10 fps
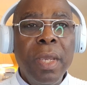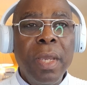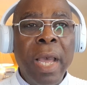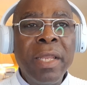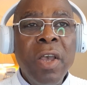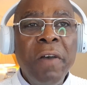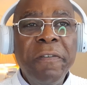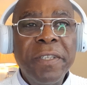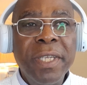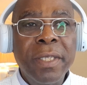And the
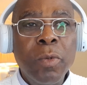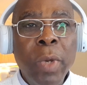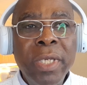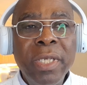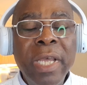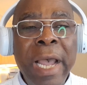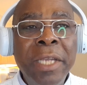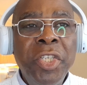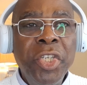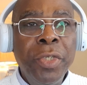officers, what did the
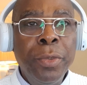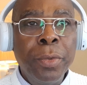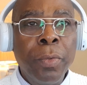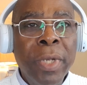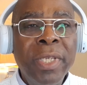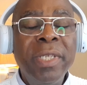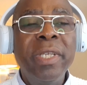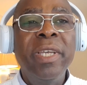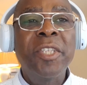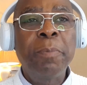IG do? What did the
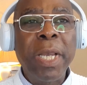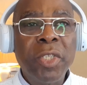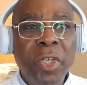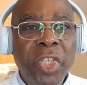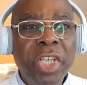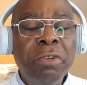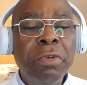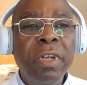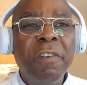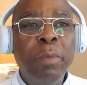Inspector
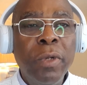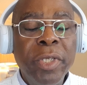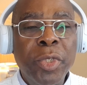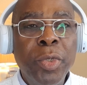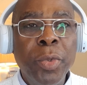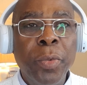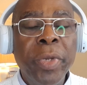General of Police do?